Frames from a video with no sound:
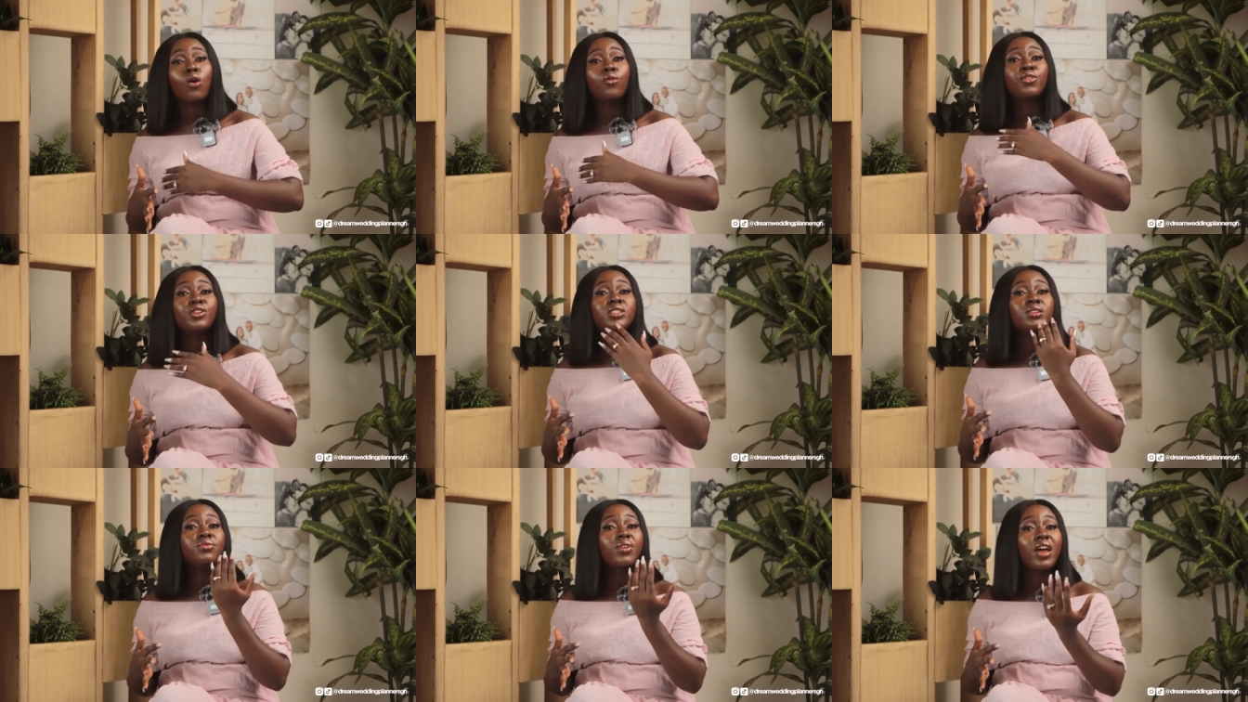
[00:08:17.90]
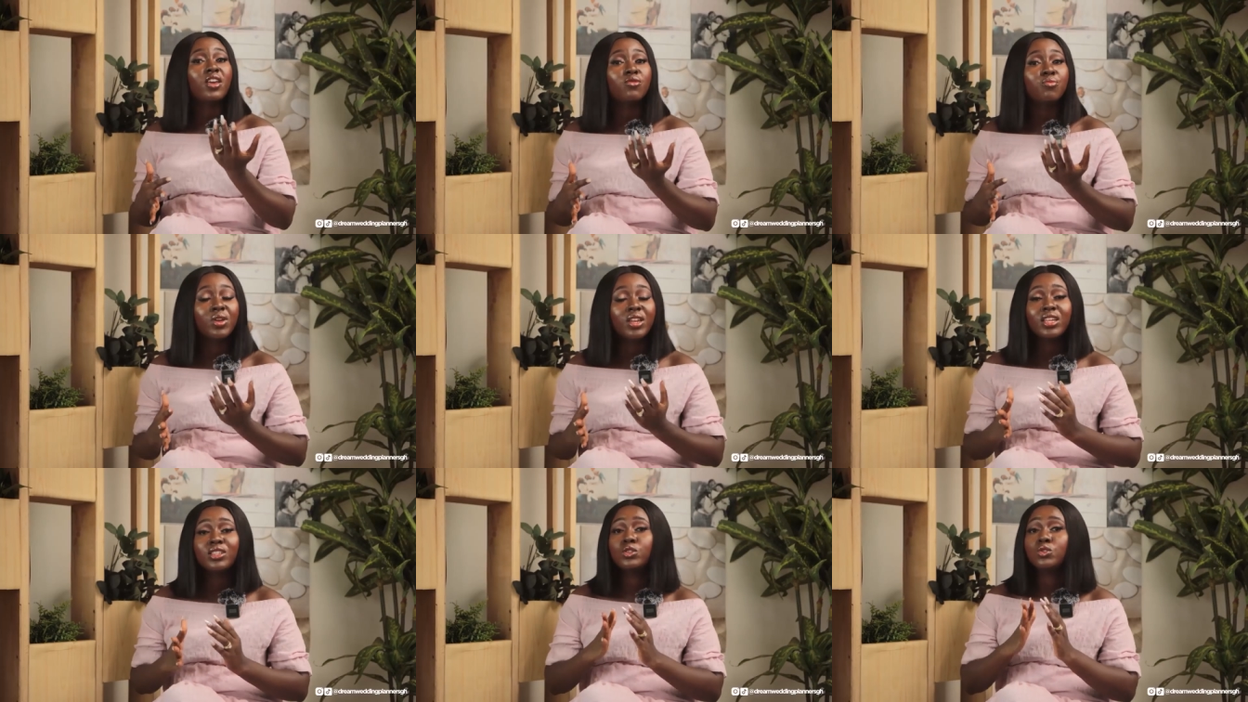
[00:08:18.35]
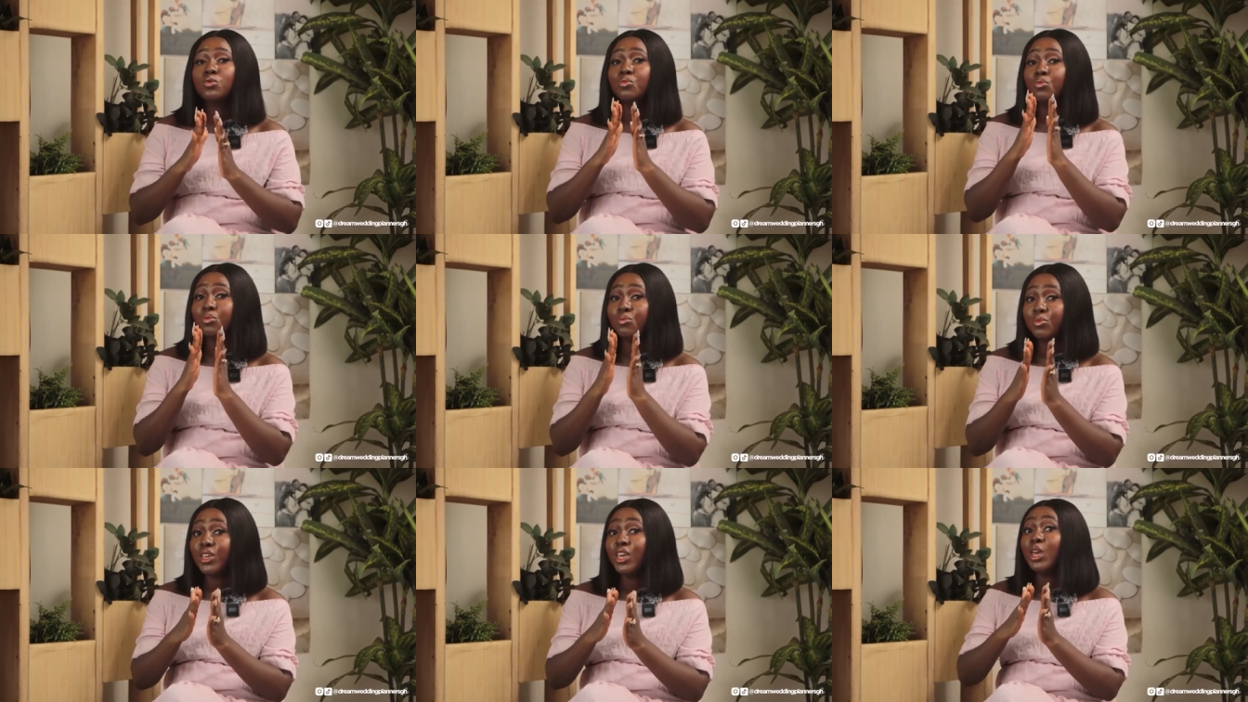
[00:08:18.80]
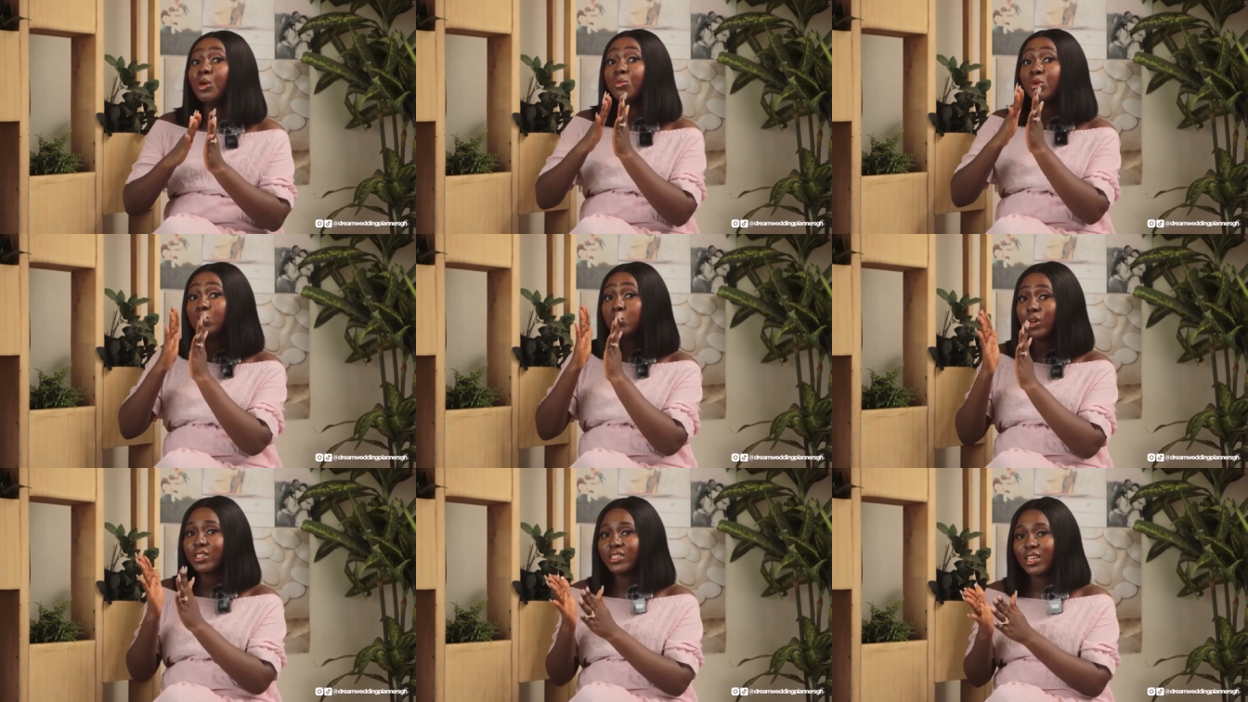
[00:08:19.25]
or 45 minutes to be
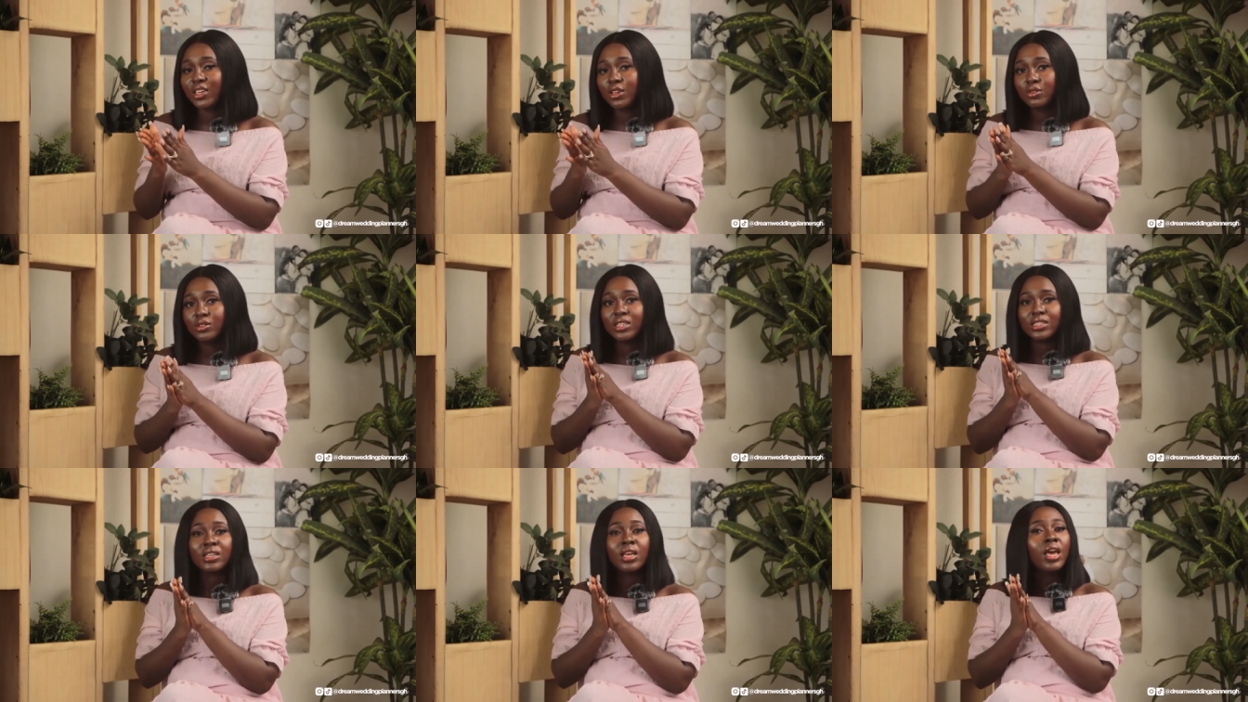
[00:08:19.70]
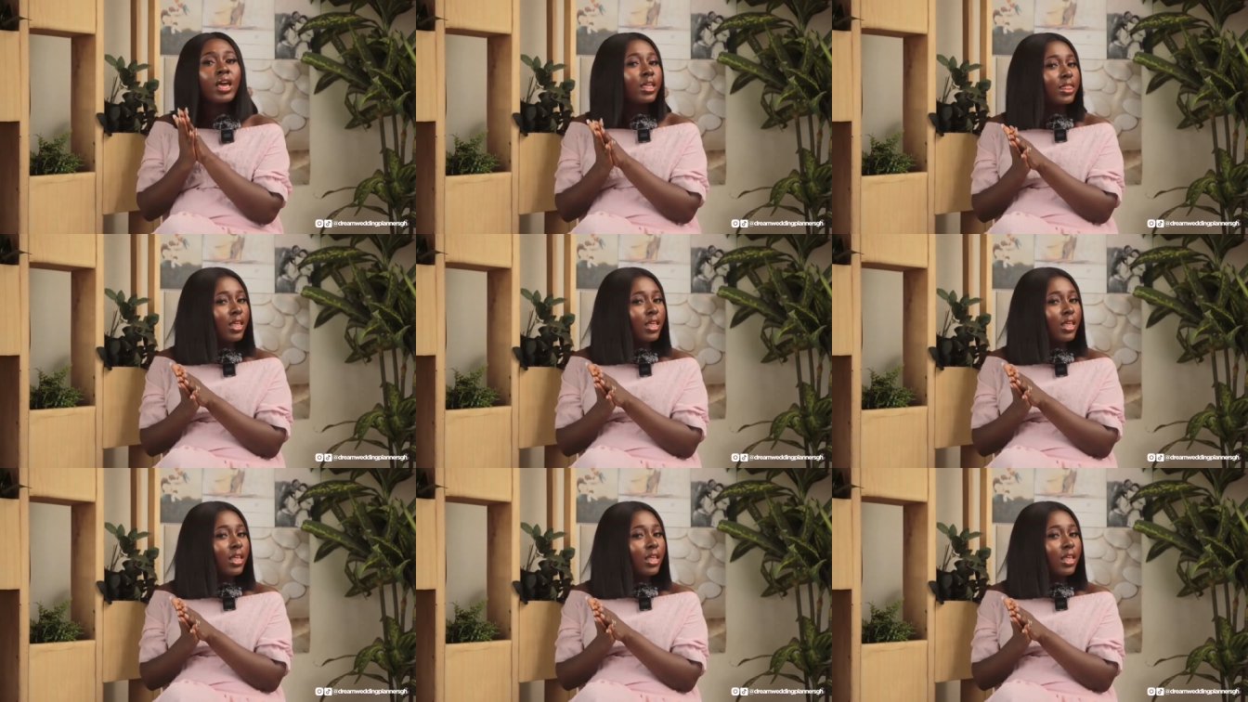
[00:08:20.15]
able to execute it.